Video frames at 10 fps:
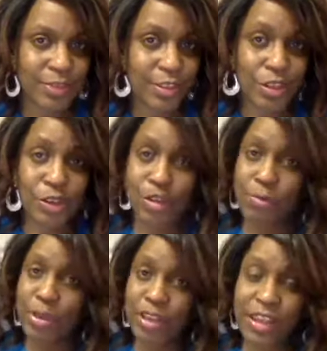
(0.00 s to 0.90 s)
So you're going to
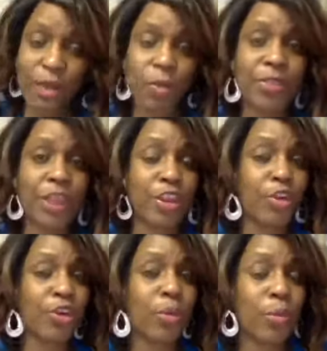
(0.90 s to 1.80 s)
pick that one thing
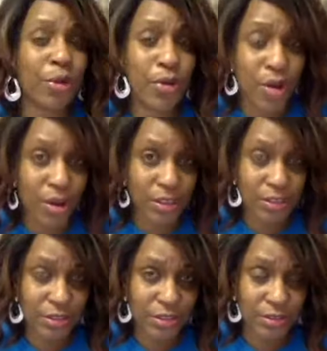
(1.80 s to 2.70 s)
you're going to work
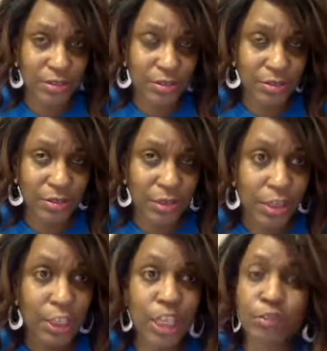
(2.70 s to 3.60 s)
on.
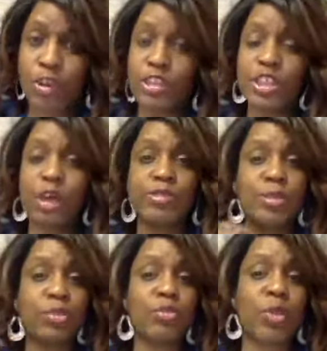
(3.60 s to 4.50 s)
Give yourself
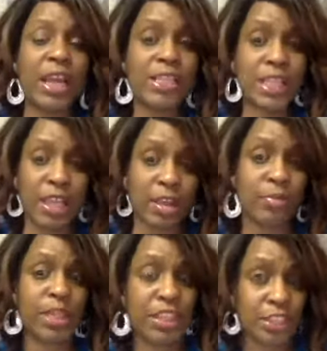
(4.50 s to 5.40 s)
some grace in
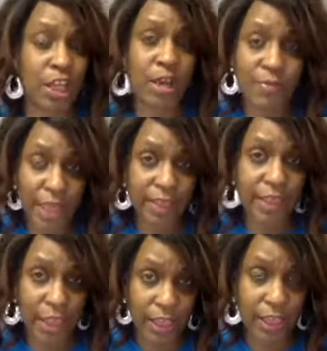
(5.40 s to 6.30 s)
completion of that
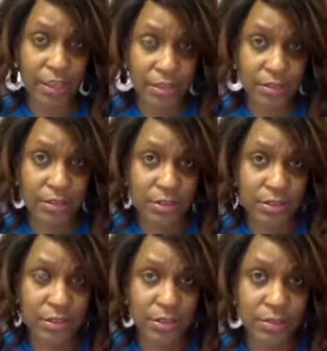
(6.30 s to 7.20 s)
thing.
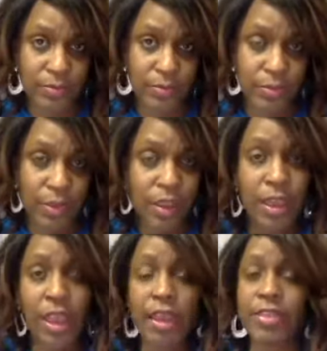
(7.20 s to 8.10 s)

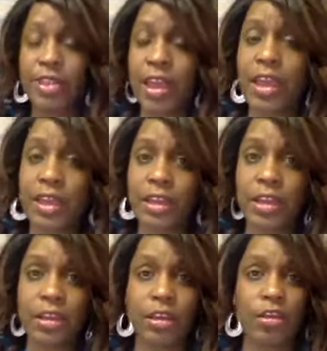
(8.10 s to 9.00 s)
And
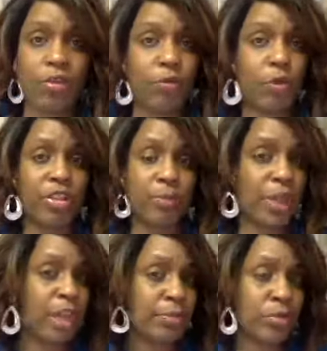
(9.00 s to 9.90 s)
then for the
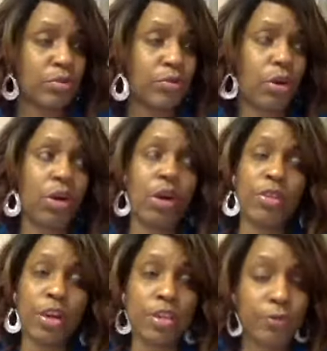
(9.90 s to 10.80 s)
people, for all
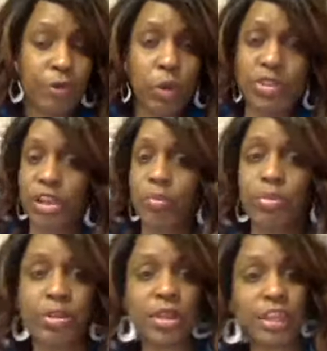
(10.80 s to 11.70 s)
the other folks that are
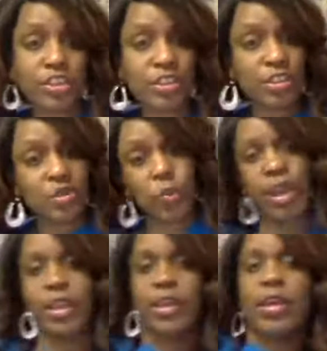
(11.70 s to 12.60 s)
pulling at you this
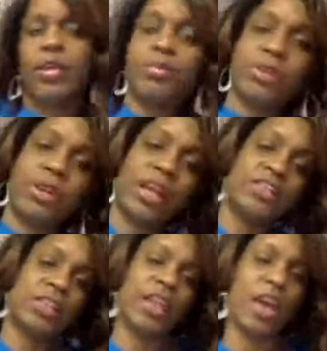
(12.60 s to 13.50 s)
way and pulling
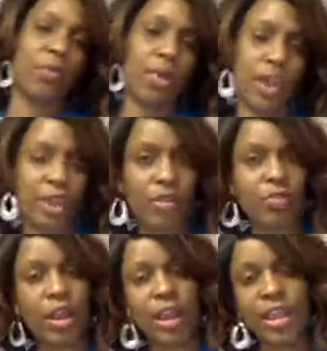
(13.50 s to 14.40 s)
at you that way,
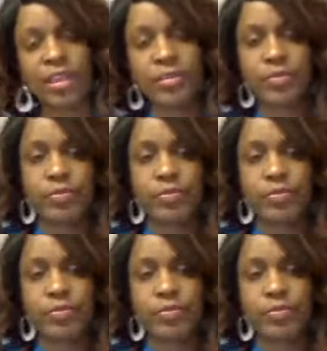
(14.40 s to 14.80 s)
right?